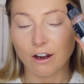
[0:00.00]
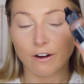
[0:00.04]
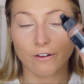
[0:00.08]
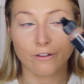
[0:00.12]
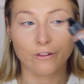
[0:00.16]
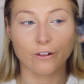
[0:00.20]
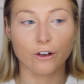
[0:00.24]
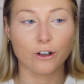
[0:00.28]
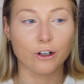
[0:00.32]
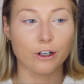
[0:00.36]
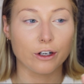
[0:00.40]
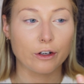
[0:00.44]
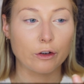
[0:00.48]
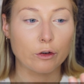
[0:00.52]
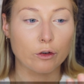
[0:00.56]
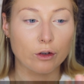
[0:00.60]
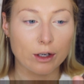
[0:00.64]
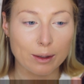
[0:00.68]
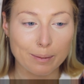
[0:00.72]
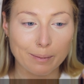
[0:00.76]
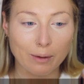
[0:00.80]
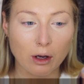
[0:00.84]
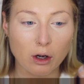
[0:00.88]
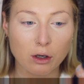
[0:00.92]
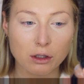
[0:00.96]
for a
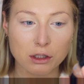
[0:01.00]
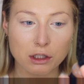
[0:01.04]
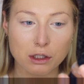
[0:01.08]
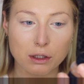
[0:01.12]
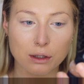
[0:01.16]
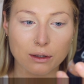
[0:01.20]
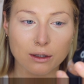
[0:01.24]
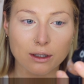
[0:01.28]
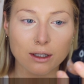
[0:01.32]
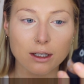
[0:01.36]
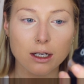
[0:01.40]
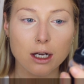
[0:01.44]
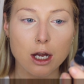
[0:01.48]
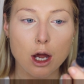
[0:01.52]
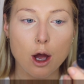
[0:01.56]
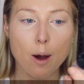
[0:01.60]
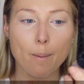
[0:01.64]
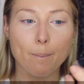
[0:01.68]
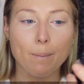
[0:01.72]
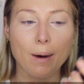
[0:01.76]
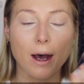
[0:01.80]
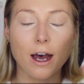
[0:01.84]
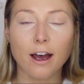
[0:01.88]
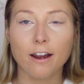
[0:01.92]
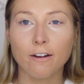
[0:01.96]
cream contour,
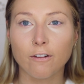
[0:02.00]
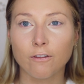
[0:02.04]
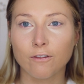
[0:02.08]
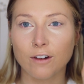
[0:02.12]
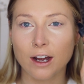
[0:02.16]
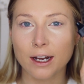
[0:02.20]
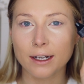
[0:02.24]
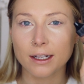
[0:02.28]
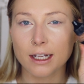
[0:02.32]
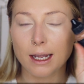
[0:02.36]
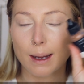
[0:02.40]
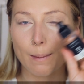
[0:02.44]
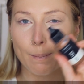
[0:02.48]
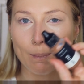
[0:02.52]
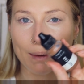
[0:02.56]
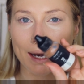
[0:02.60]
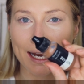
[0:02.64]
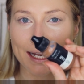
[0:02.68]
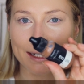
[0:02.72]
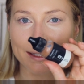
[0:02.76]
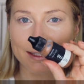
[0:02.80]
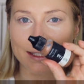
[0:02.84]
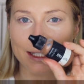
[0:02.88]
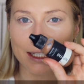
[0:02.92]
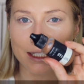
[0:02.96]
but I find that it
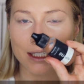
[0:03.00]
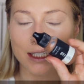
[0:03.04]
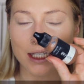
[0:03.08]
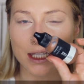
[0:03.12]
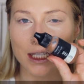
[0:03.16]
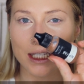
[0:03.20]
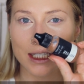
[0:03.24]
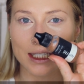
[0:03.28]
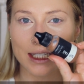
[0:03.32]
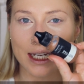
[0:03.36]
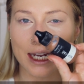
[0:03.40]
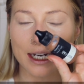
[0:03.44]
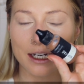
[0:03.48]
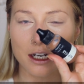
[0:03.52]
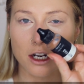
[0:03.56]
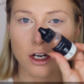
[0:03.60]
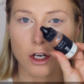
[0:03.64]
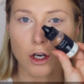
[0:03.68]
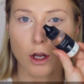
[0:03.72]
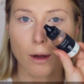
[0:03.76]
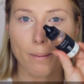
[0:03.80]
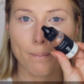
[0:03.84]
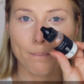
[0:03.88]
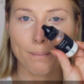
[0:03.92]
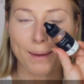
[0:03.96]
blends into the skin a
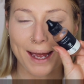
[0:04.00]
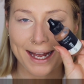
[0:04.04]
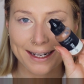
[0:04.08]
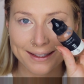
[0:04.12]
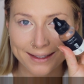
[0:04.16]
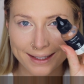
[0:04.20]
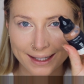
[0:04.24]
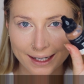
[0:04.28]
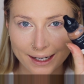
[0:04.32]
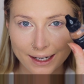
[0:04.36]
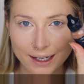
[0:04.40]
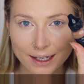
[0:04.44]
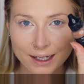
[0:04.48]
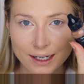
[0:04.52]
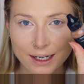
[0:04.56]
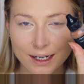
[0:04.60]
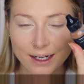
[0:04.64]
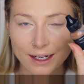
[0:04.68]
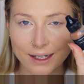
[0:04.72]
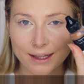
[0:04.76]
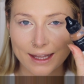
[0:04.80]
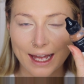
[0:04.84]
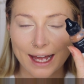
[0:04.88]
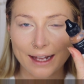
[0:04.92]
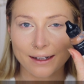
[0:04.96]
lot better
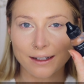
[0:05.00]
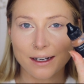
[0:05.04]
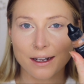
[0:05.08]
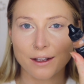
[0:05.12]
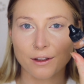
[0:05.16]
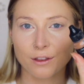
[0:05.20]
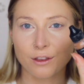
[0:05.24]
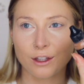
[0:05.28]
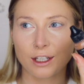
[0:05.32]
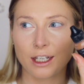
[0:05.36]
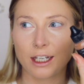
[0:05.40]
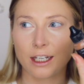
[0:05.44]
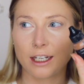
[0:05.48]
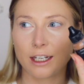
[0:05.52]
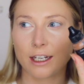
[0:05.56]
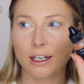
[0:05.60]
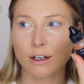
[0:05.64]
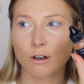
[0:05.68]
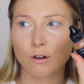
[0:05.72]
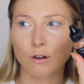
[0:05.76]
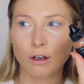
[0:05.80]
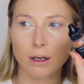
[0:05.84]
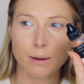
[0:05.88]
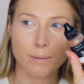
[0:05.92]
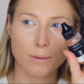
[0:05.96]
than the
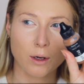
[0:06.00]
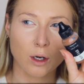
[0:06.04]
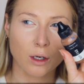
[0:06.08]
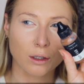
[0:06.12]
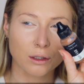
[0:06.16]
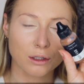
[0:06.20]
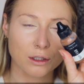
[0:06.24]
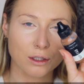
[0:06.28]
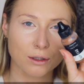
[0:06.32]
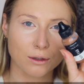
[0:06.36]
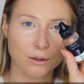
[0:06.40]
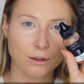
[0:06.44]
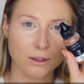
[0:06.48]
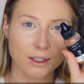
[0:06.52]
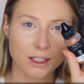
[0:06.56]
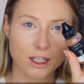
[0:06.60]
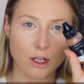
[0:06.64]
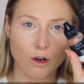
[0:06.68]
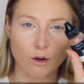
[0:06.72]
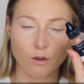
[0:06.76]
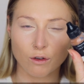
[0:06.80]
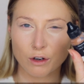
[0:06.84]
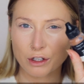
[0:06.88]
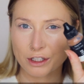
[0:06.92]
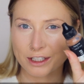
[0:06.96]
cream contours
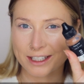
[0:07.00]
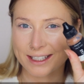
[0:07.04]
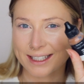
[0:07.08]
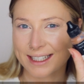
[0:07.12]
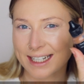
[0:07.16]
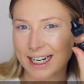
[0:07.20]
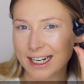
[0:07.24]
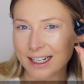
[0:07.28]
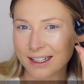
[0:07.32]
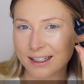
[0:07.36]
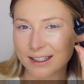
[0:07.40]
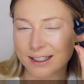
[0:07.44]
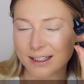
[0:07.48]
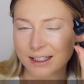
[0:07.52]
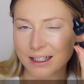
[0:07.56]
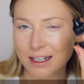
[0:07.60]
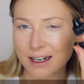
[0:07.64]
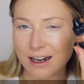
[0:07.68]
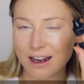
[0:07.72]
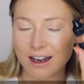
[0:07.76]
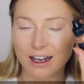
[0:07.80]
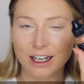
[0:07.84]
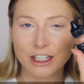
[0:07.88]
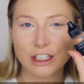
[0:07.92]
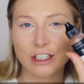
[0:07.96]
that are on sticks.
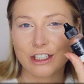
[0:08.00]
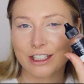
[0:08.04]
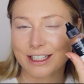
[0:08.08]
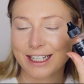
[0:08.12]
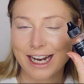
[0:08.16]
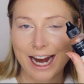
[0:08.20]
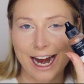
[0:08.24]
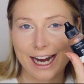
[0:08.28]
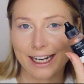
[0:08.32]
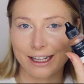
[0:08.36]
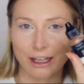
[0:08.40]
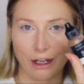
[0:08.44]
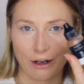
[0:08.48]
I just hate